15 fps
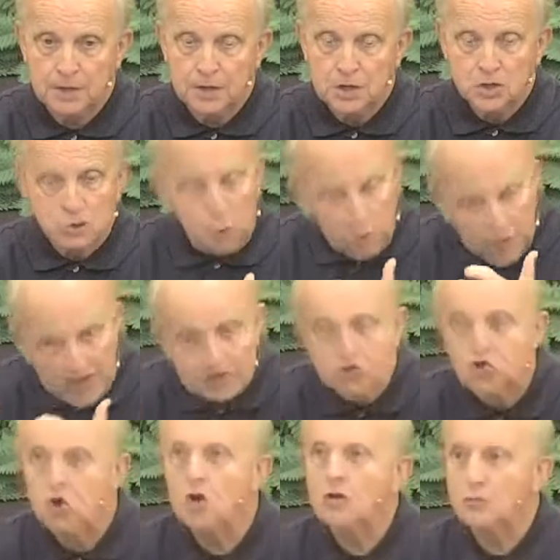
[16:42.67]
So they
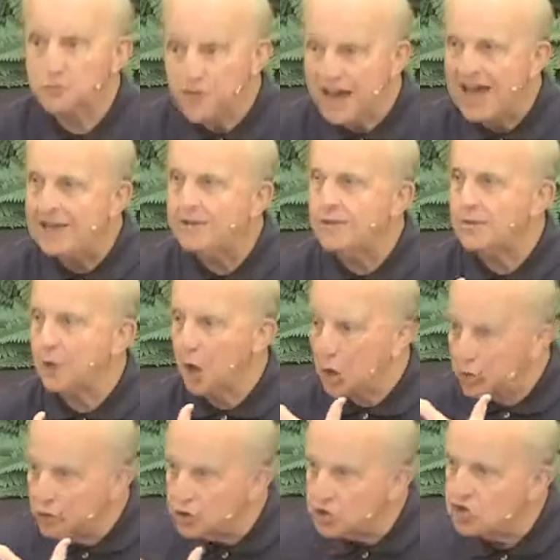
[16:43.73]
took that
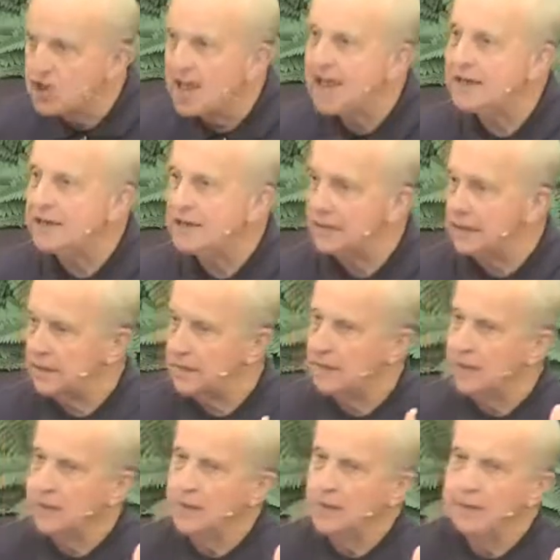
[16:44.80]
understanding
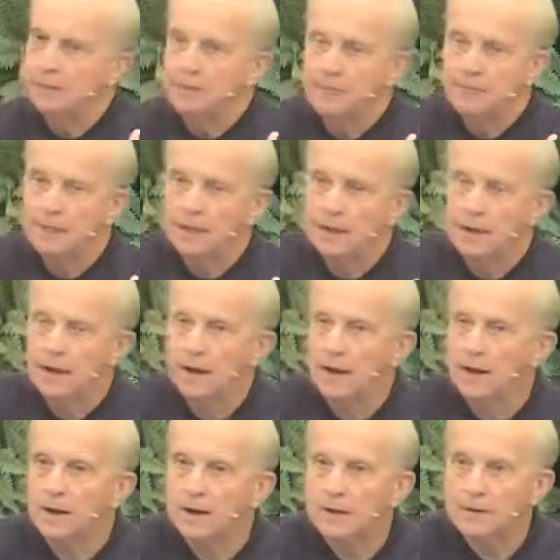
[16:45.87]

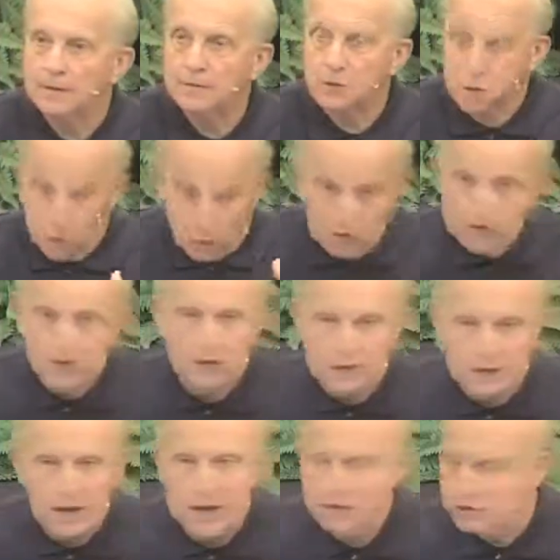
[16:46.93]
certainly to
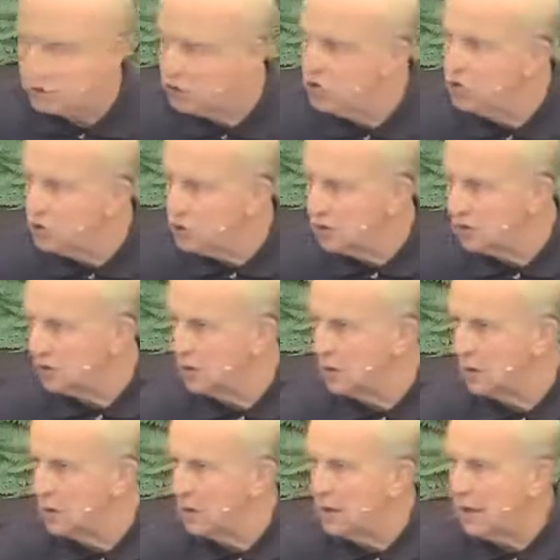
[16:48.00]
the Constitution.
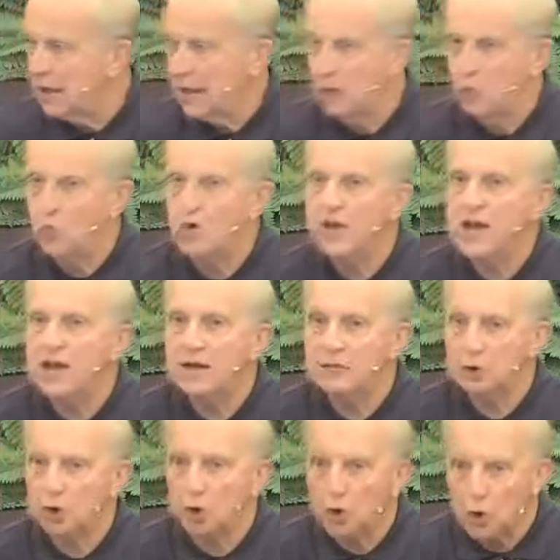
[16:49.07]
And we
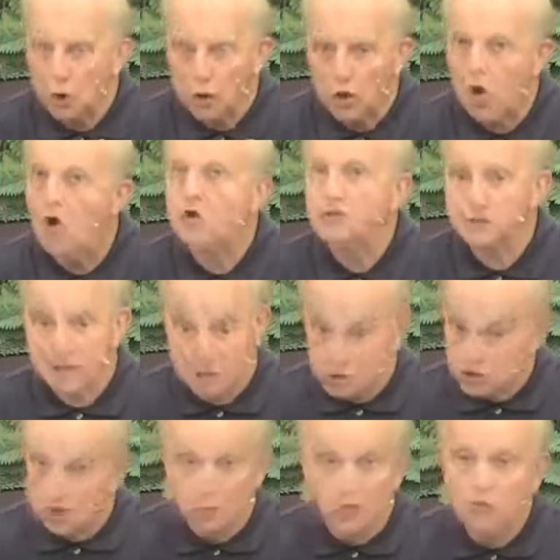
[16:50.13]
have lost that.
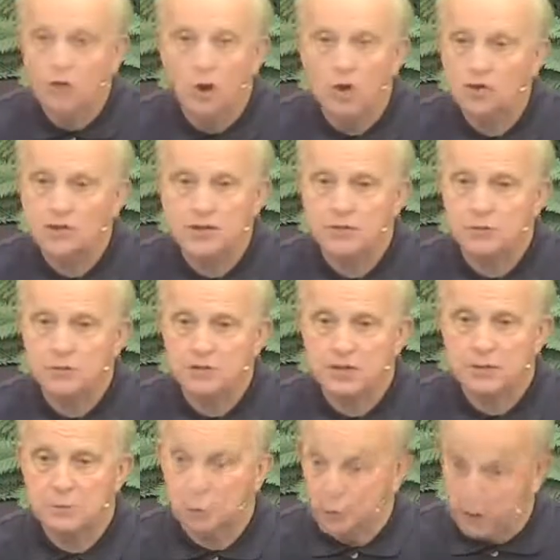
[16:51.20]
Certainly we've lost that from the
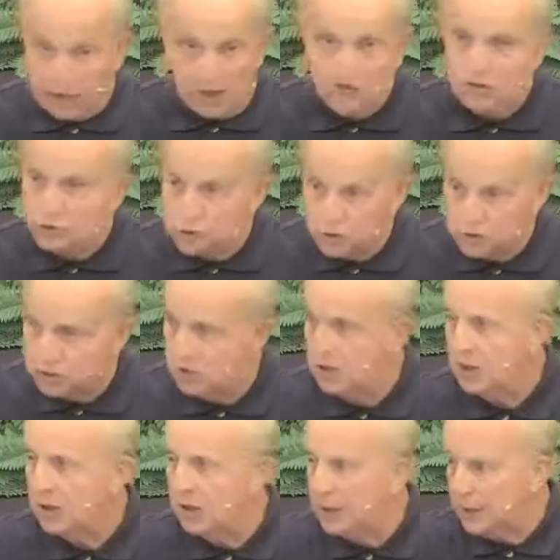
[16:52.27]
standpoint of the Constitution
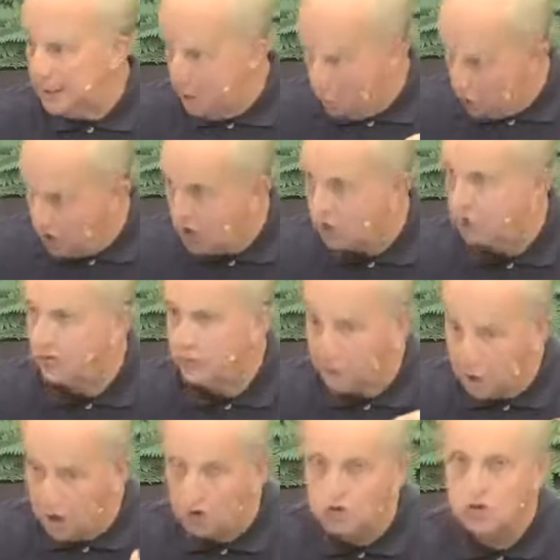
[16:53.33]
in our country and
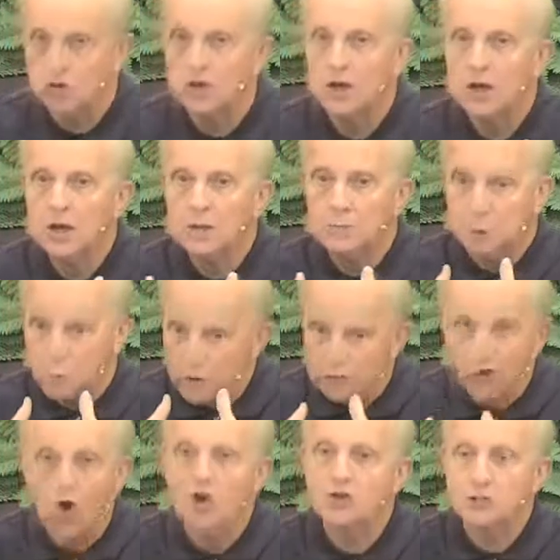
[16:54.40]
the culture, but
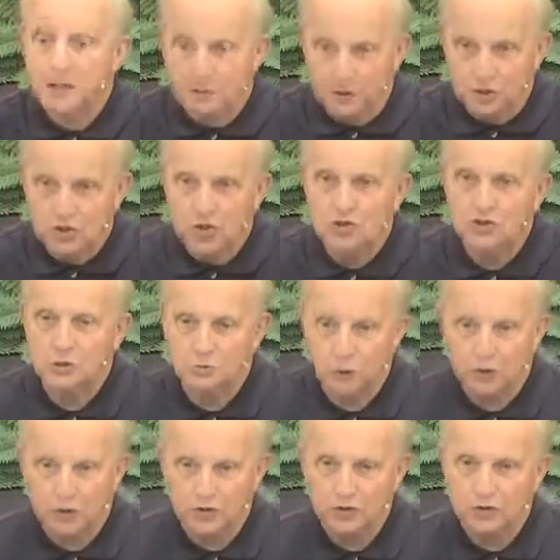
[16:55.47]
we've lost that in the church as
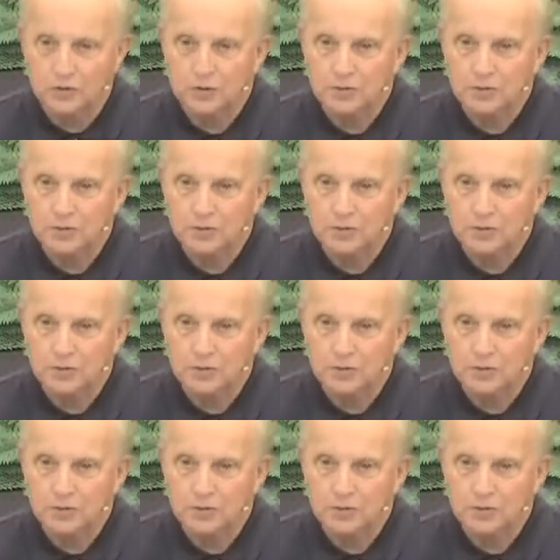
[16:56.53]
well too.